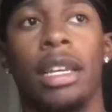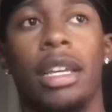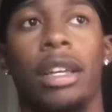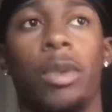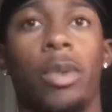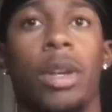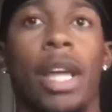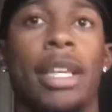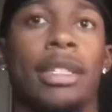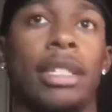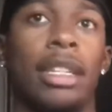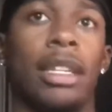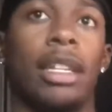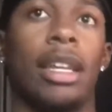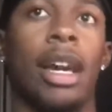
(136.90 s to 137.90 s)
what I
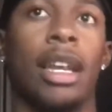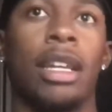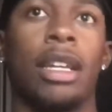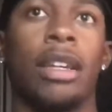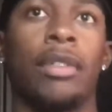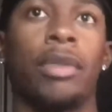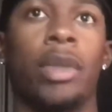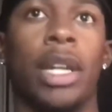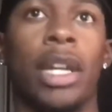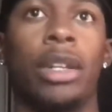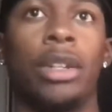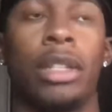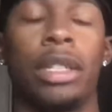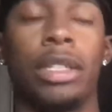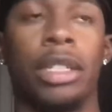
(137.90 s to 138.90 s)
see a lot of when I go
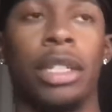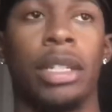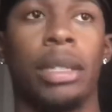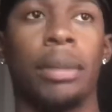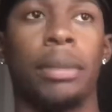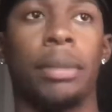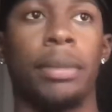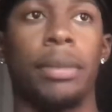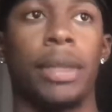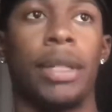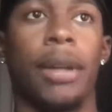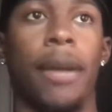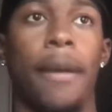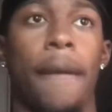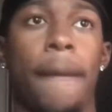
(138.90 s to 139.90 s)
to the gym,
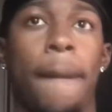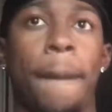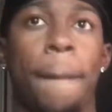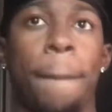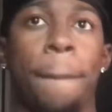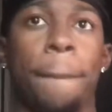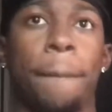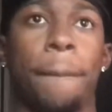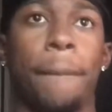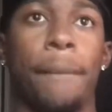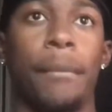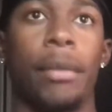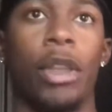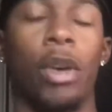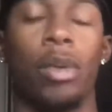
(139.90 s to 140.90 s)
um,
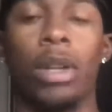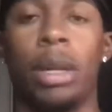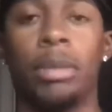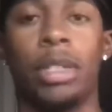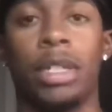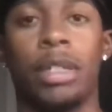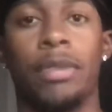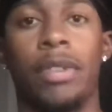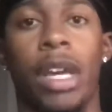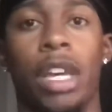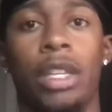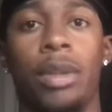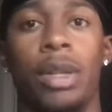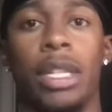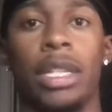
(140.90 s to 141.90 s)
or when I'm just
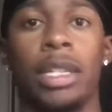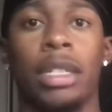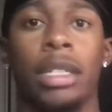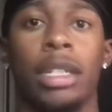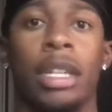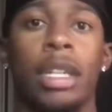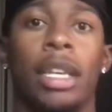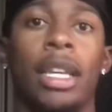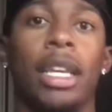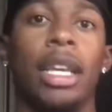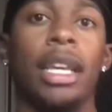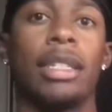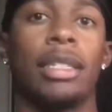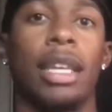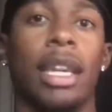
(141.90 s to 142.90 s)
evaluating,
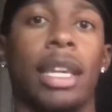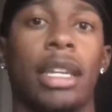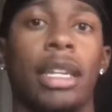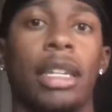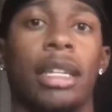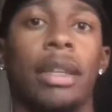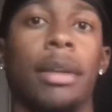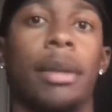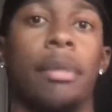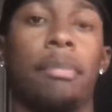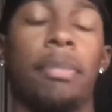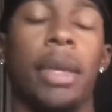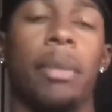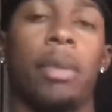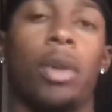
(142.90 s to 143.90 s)
is like
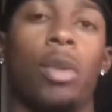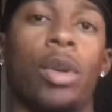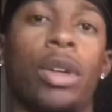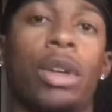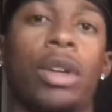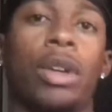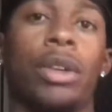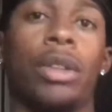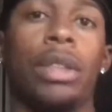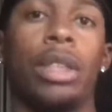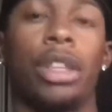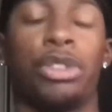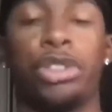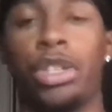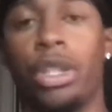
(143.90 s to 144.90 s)
people will
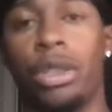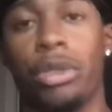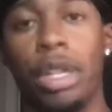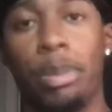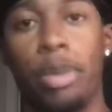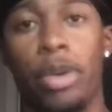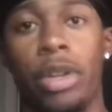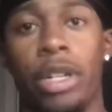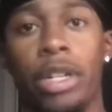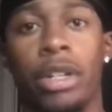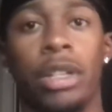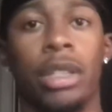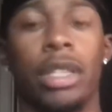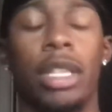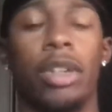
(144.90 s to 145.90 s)
they'll shoot a three
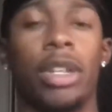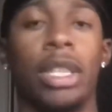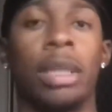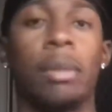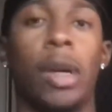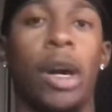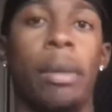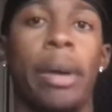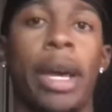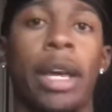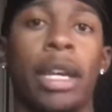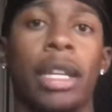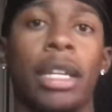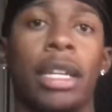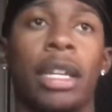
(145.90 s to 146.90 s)
pointer, then they'll get the ball
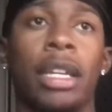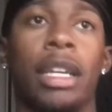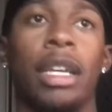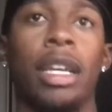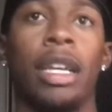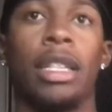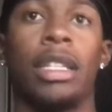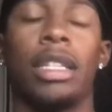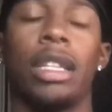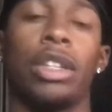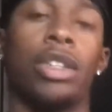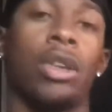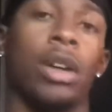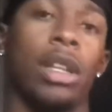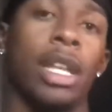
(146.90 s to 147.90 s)
back, and then they'll
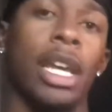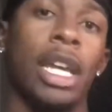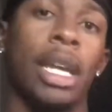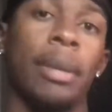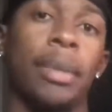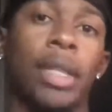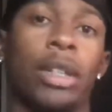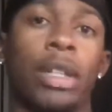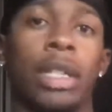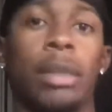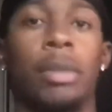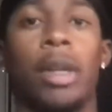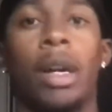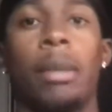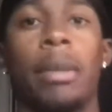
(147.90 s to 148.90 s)
do a layup, and they'll get the
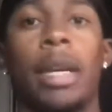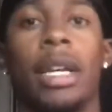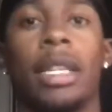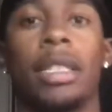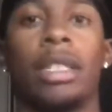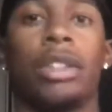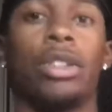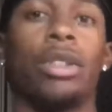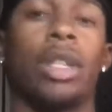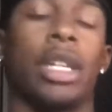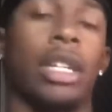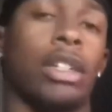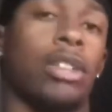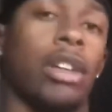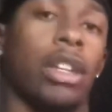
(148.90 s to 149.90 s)
ball back, and they'll do like
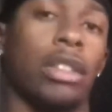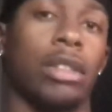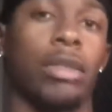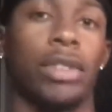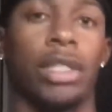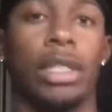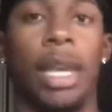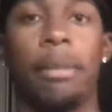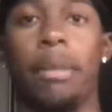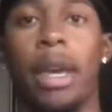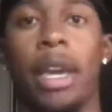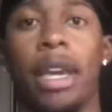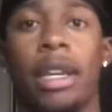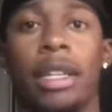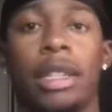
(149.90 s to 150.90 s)
a crossover step
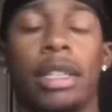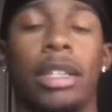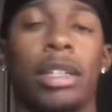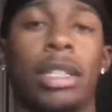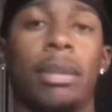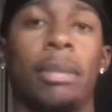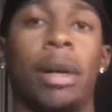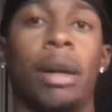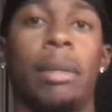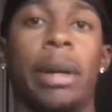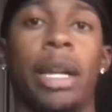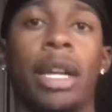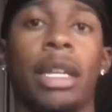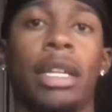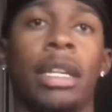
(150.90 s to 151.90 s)
back, and then they get the ball back,